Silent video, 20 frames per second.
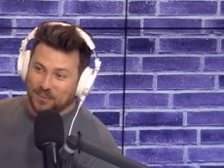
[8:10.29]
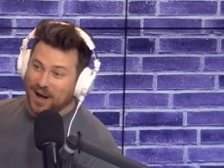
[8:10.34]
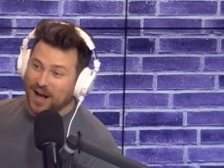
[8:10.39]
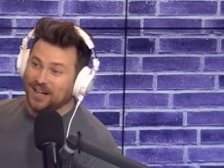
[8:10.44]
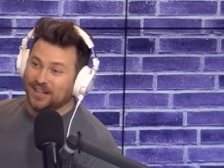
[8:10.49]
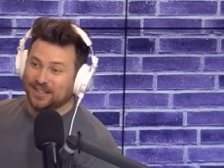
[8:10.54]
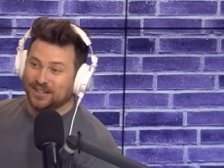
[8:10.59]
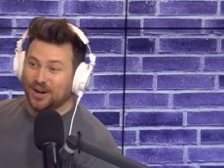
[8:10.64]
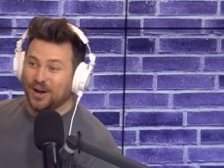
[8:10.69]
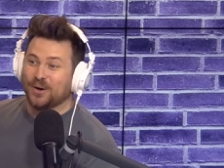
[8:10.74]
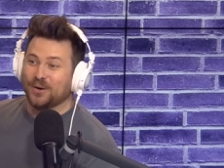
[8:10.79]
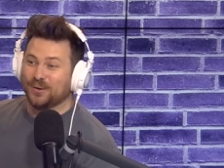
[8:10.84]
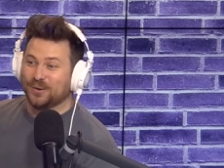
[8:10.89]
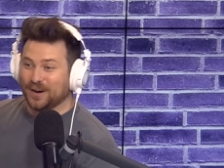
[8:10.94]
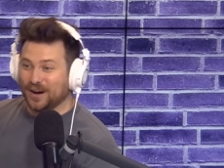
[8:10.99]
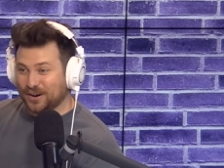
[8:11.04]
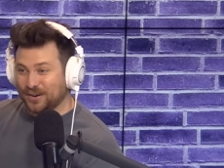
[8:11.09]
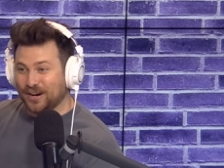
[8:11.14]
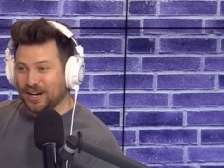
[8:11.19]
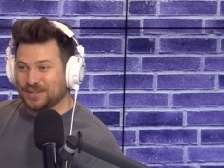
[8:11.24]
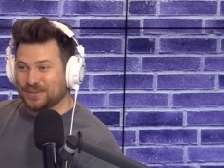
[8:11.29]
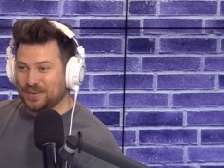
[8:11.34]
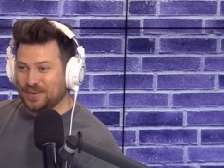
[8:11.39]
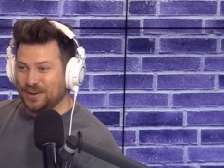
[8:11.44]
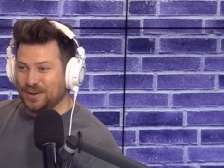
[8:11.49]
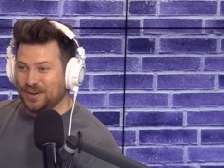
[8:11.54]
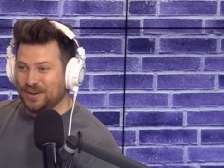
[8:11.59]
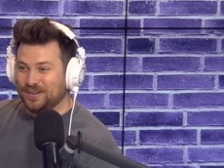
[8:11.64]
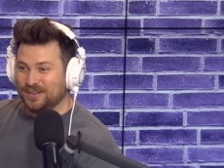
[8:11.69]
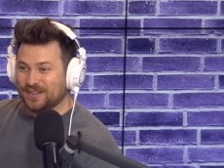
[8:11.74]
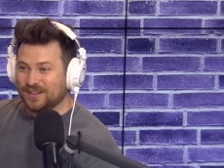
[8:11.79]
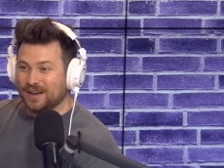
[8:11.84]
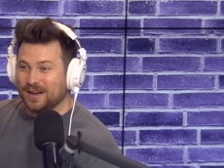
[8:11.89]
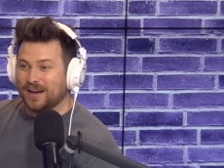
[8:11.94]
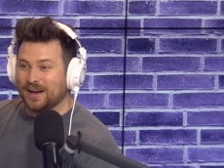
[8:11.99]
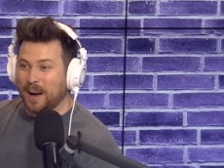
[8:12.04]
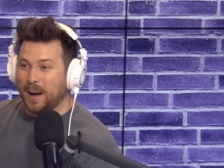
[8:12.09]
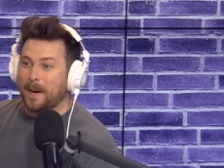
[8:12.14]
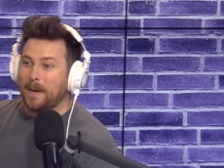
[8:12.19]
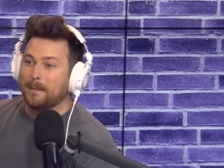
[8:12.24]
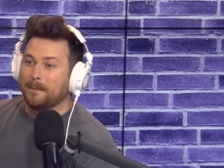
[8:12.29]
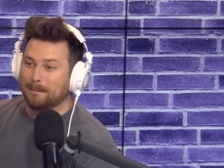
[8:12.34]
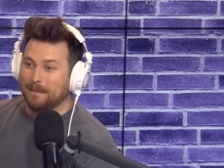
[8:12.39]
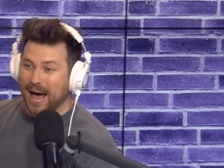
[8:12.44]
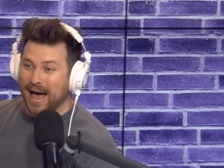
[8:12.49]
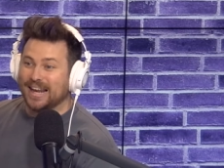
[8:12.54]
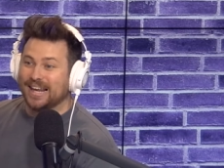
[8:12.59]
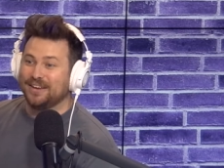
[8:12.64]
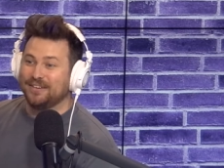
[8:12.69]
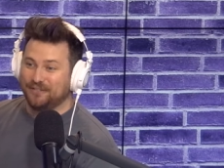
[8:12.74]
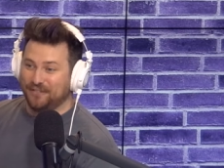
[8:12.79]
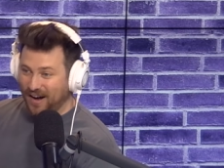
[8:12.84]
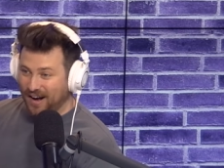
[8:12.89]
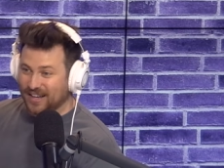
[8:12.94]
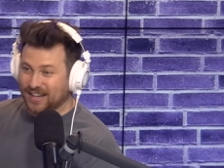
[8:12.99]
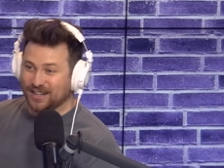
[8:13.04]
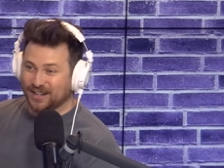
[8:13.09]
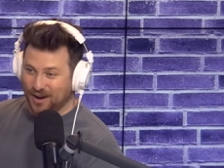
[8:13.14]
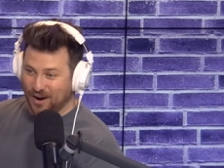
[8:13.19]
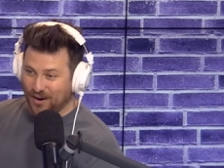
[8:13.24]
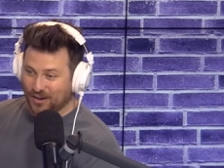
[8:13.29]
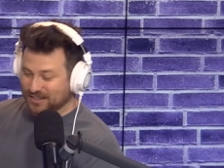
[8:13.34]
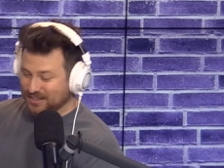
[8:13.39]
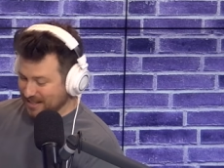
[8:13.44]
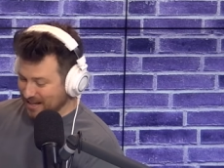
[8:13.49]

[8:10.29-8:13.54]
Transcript: Well, you know who agrees with you? Maddie fucking Cox